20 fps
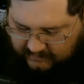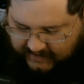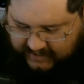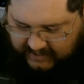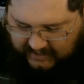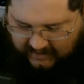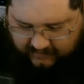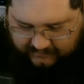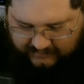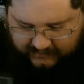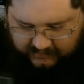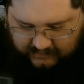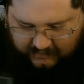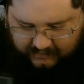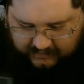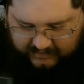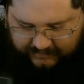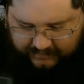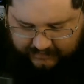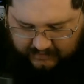made over the
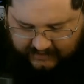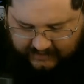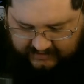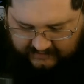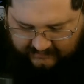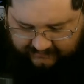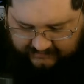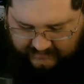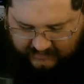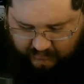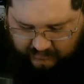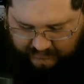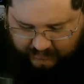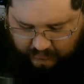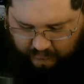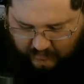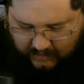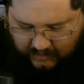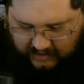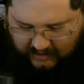newly born infant with
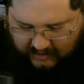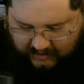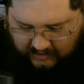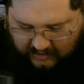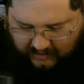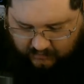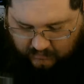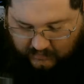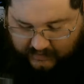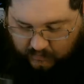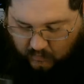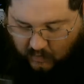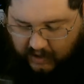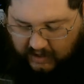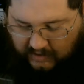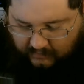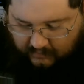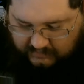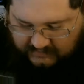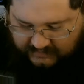the when
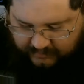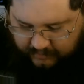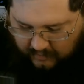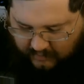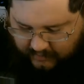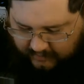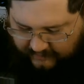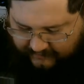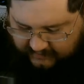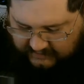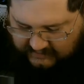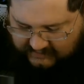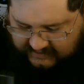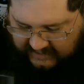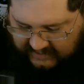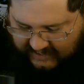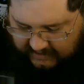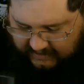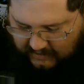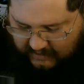water was poured over its
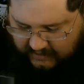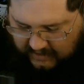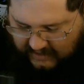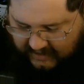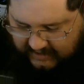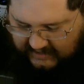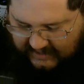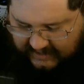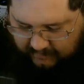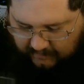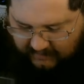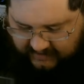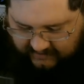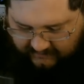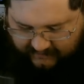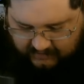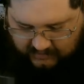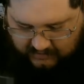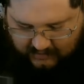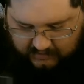head, a name
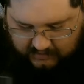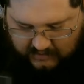given.